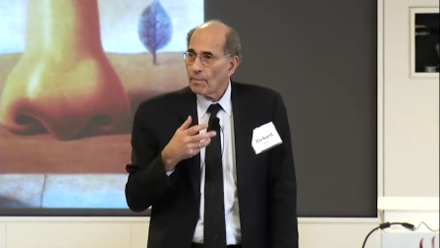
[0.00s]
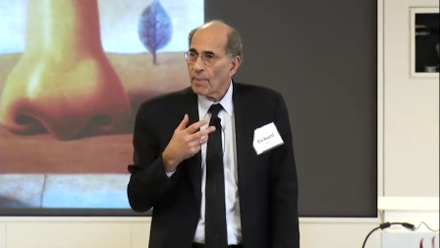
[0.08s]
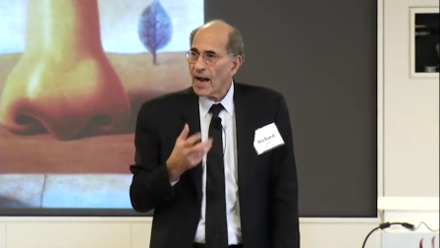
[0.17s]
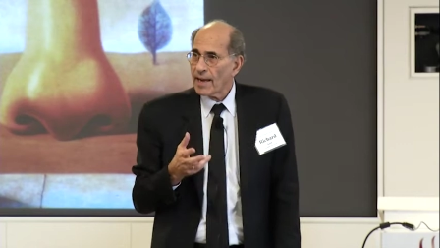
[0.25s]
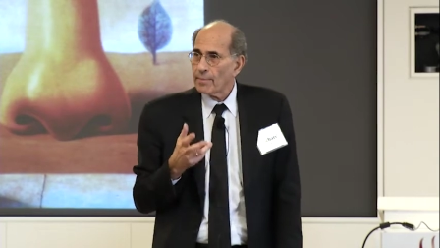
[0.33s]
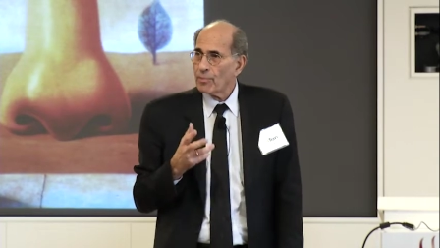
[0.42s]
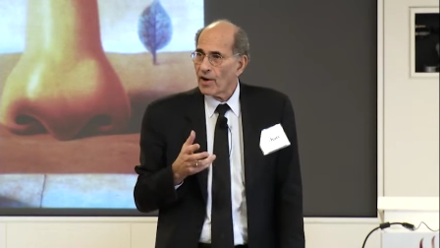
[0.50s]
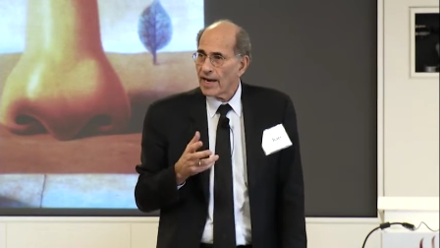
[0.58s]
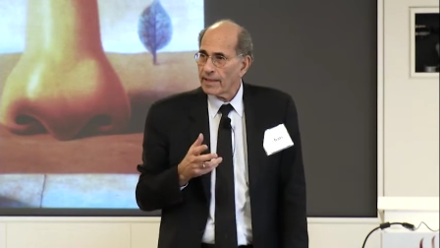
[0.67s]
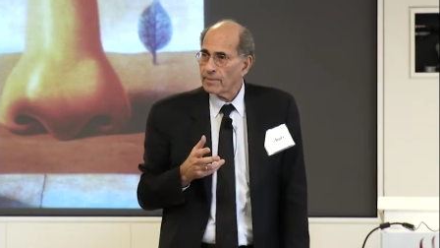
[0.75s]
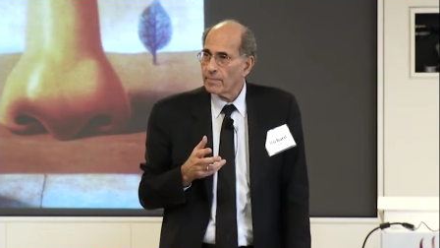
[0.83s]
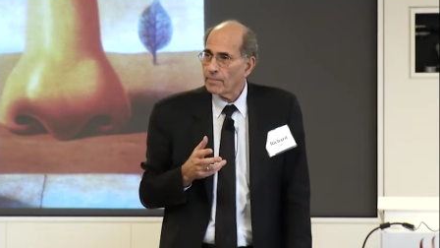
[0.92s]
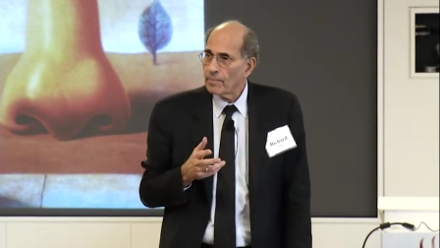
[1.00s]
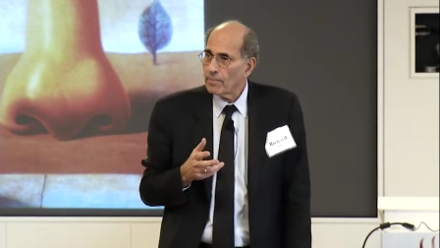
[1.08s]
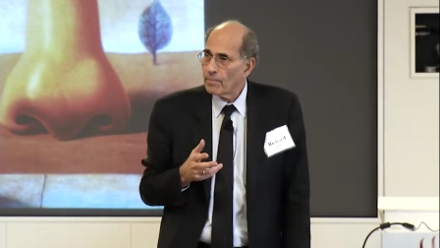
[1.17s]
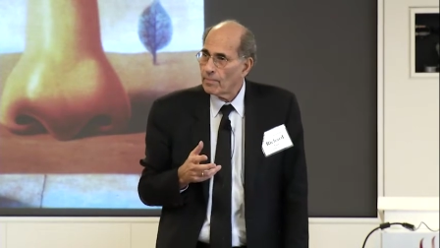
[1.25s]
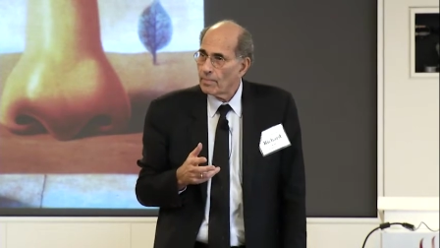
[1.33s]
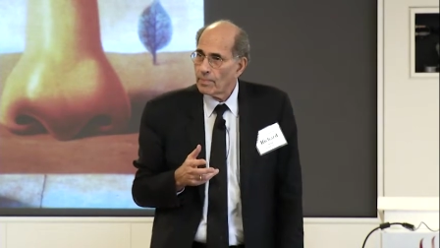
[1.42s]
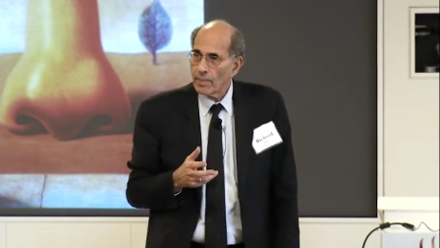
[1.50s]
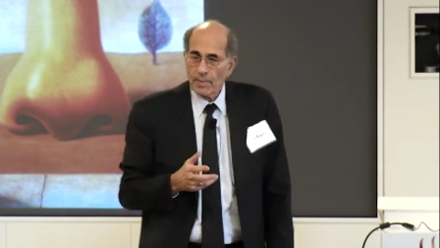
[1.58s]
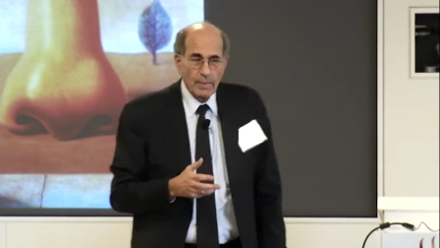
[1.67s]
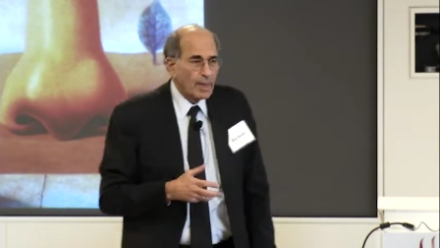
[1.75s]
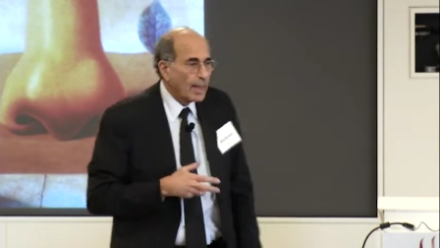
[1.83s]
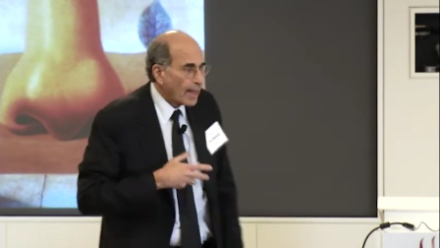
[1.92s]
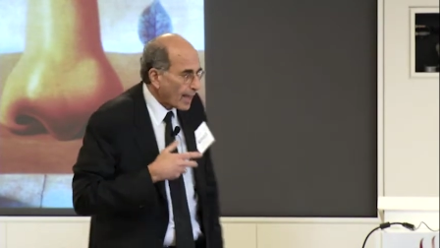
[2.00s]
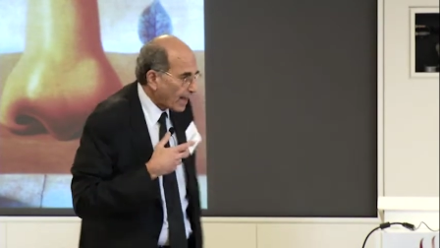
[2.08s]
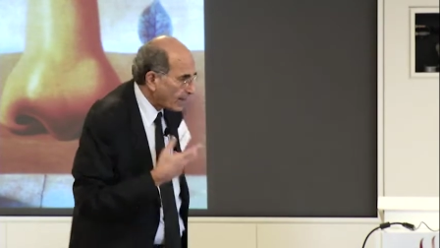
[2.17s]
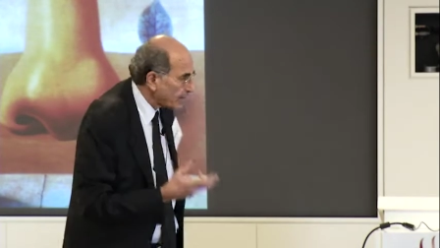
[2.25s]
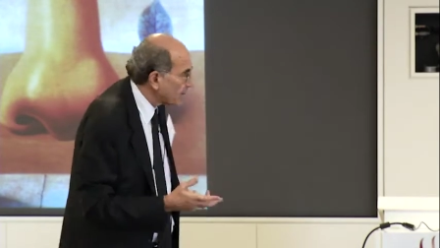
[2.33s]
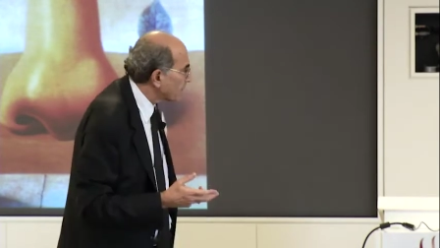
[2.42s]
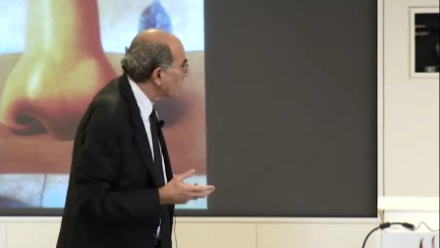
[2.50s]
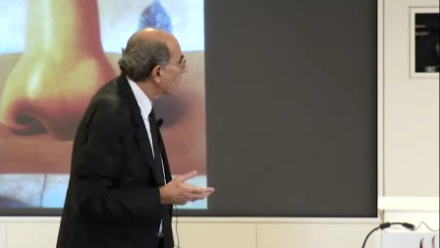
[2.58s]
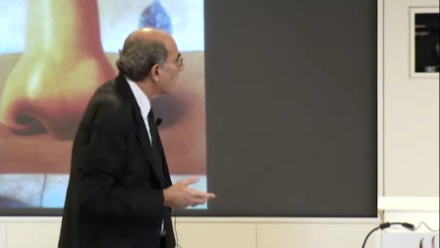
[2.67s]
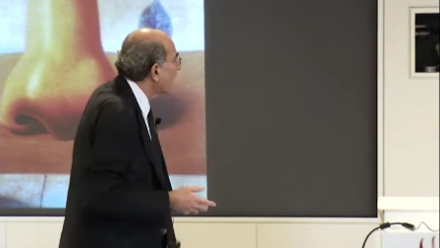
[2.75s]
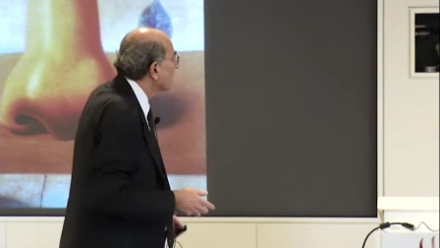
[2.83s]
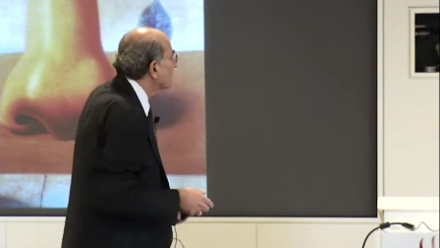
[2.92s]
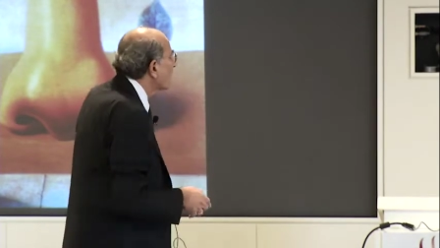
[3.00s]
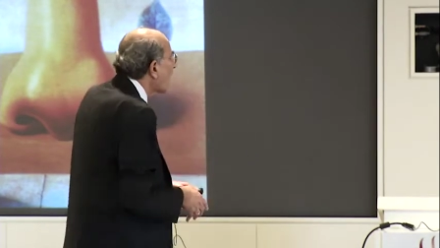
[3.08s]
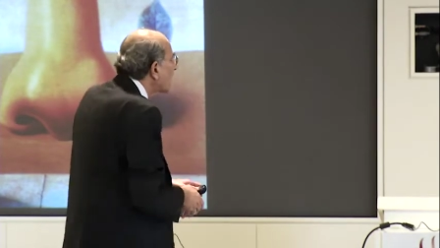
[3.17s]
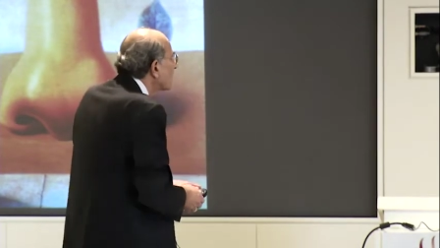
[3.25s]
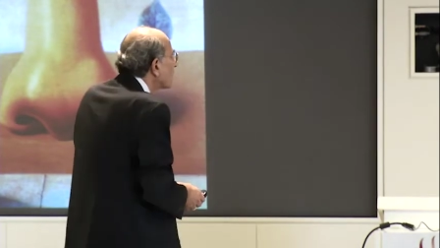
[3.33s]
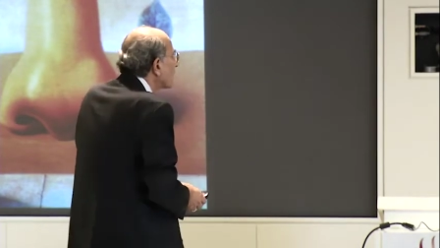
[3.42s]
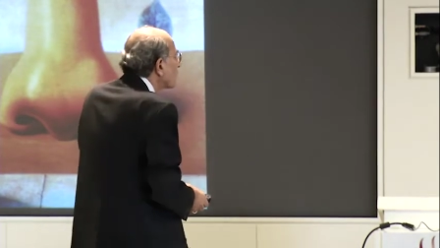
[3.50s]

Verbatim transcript: by a brain. And I'd like